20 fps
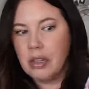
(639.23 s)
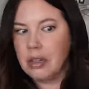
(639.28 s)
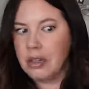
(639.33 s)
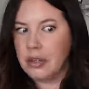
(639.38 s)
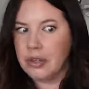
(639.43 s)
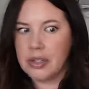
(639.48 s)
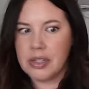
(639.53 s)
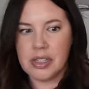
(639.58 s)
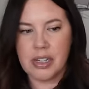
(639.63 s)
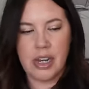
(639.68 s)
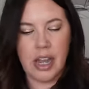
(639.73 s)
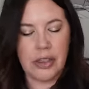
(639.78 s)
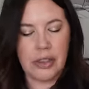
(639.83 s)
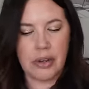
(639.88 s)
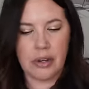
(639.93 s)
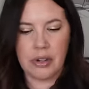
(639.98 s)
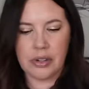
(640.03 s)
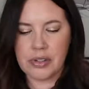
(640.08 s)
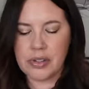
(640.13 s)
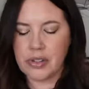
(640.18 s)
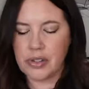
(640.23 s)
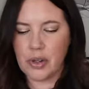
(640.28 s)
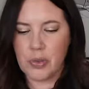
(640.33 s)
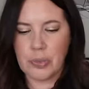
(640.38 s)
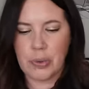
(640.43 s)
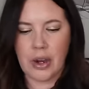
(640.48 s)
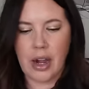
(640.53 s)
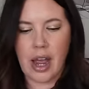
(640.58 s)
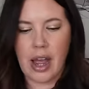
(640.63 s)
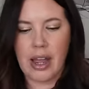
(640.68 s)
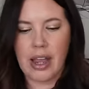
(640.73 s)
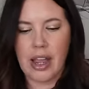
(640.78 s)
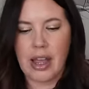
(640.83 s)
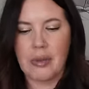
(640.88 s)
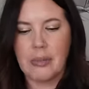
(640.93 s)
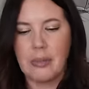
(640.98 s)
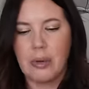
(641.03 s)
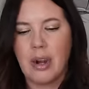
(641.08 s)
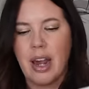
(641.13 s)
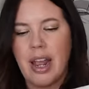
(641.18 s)
Theory's another super
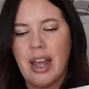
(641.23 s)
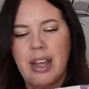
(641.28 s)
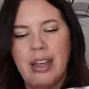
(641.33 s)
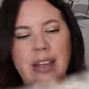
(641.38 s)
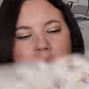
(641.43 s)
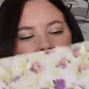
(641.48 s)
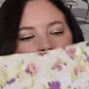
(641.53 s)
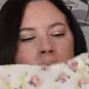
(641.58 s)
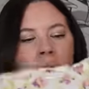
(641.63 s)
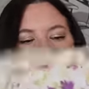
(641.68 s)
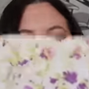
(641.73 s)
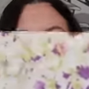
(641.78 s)
high-end brand.